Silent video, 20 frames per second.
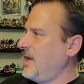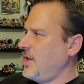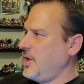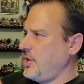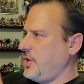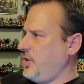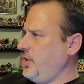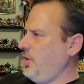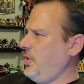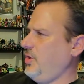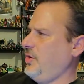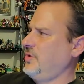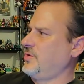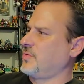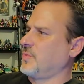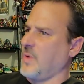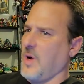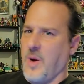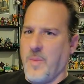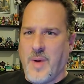huge
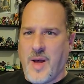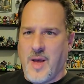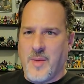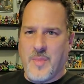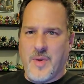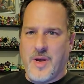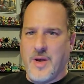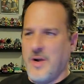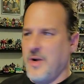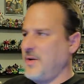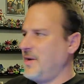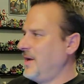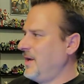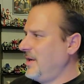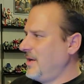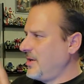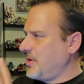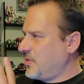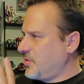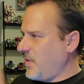robot mode,
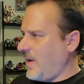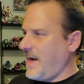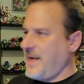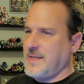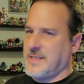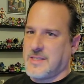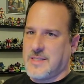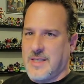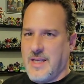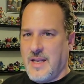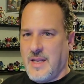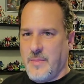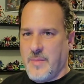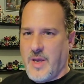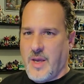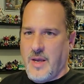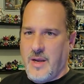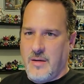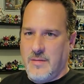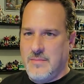great city
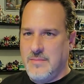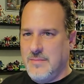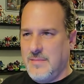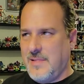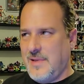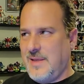mode.